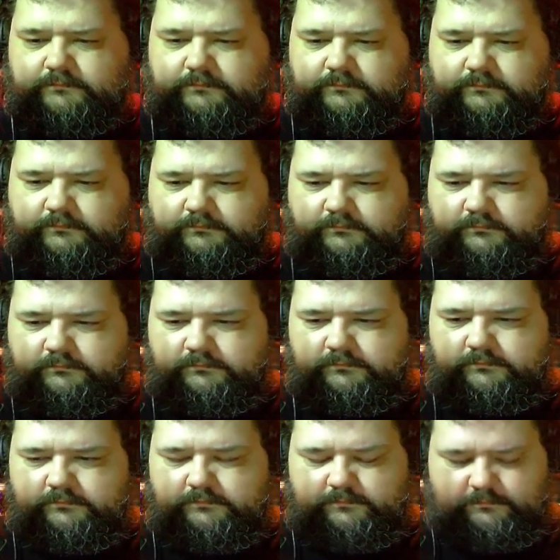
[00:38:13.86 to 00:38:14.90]

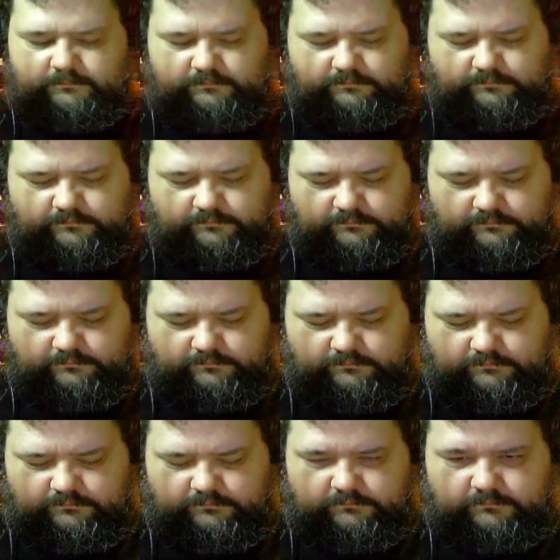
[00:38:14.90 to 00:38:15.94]

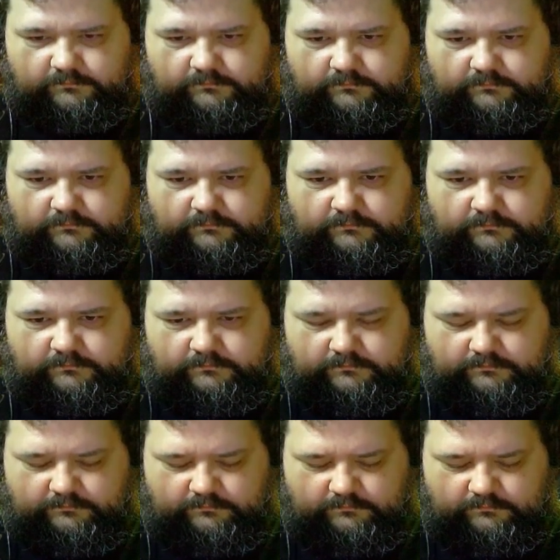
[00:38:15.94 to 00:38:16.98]

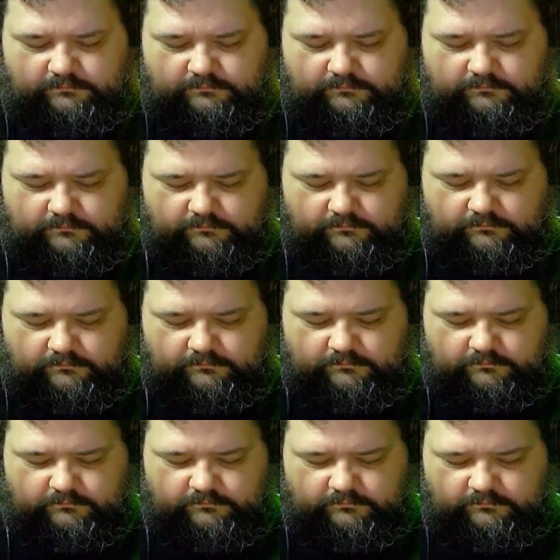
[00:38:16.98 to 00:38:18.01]

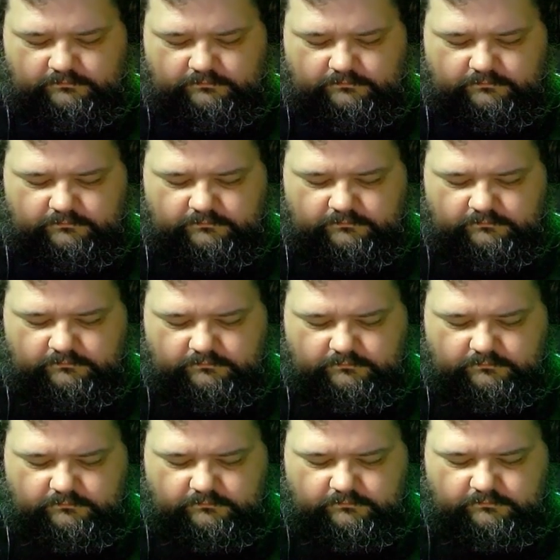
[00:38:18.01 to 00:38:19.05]

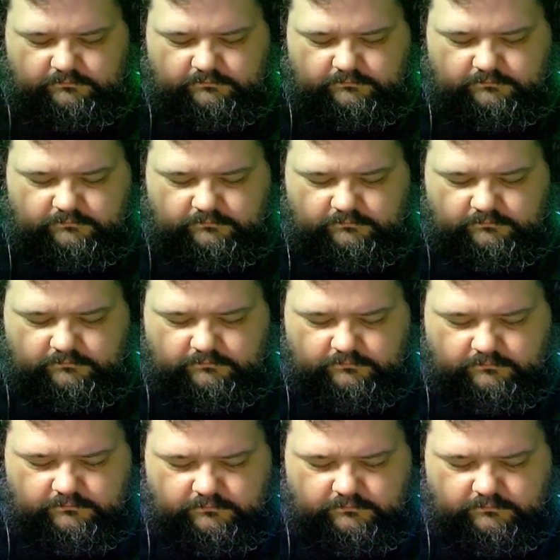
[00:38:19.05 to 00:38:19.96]
(not speaking)